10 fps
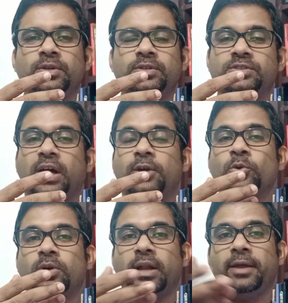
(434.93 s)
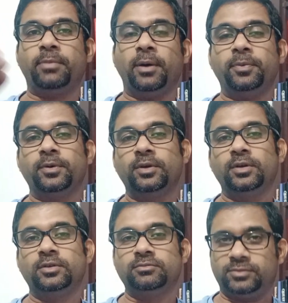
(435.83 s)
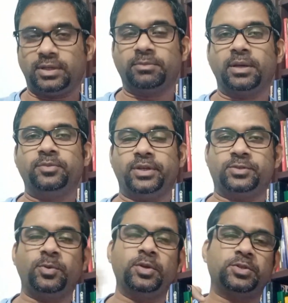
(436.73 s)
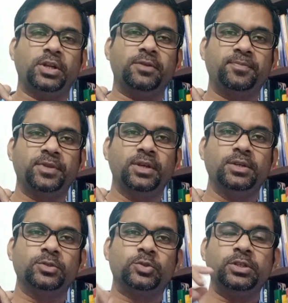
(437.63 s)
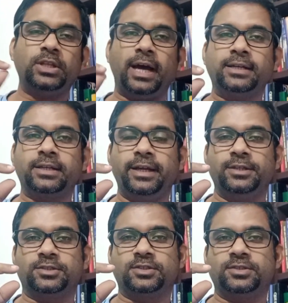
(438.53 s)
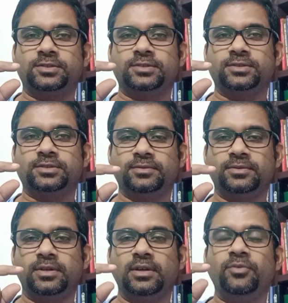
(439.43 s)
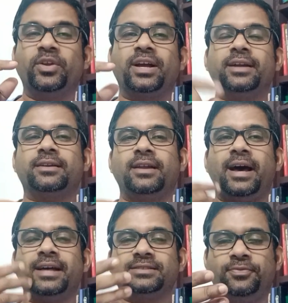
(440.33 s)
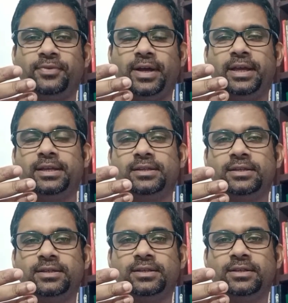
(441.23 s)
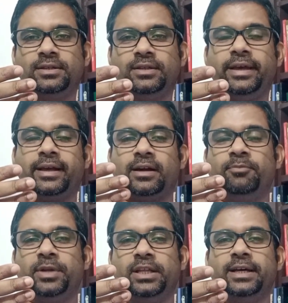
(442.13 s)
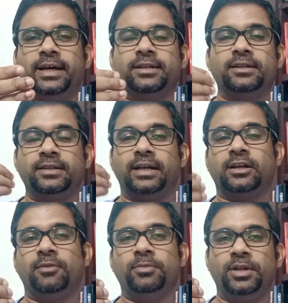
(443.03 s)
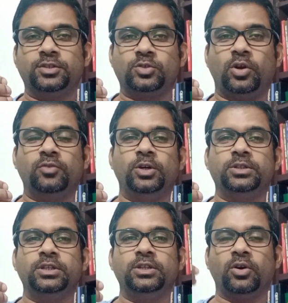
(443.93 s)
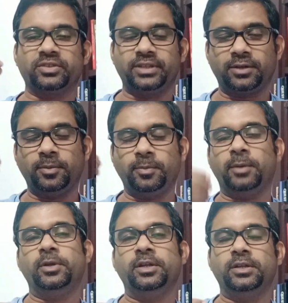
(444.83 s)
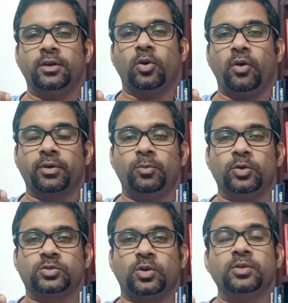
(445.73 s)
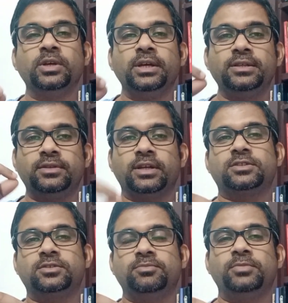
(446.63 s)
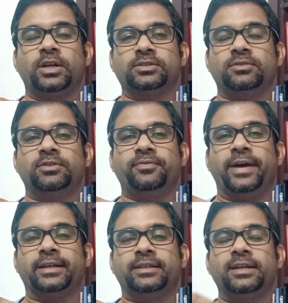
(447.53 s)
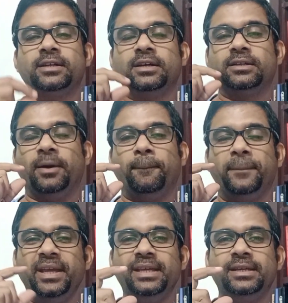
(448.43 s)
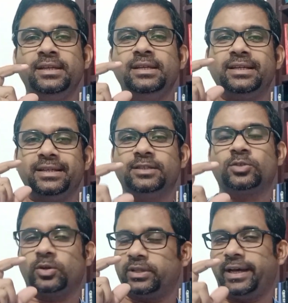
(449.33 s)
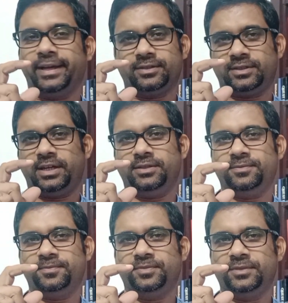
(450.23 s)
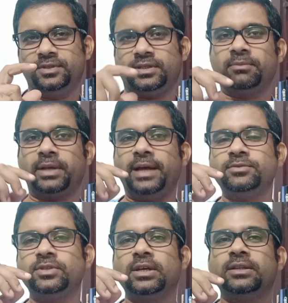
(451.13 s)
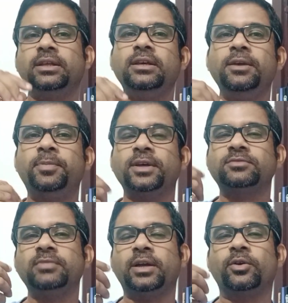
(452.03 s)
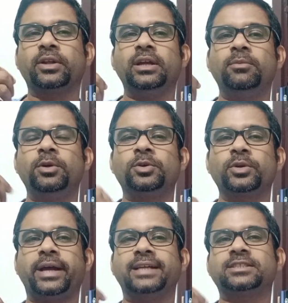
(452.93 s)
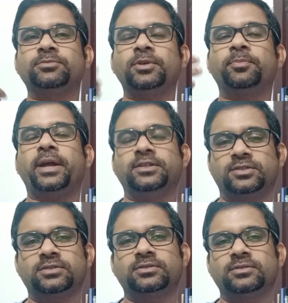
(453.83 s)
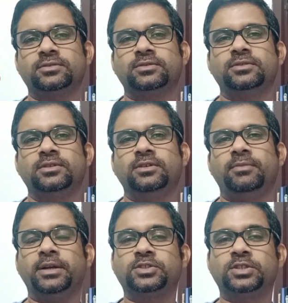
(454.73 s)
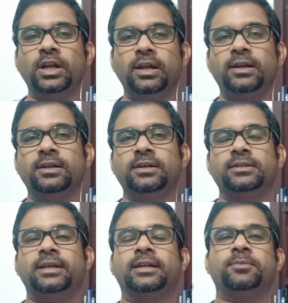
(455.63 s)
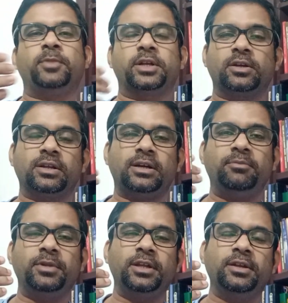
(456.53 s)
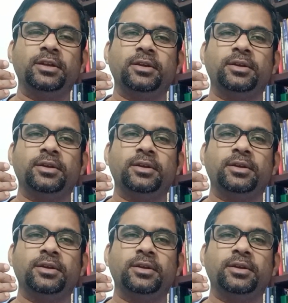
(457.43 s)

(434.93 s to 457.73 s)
start to climb up, sometimes exponentially. So in that case, we can't classify a company that company is not worthy or that may be in an overbought zone just because of the fact that the PE is on the higher side. Sometimes the EPS may not be able to catch up the price, but still that particular company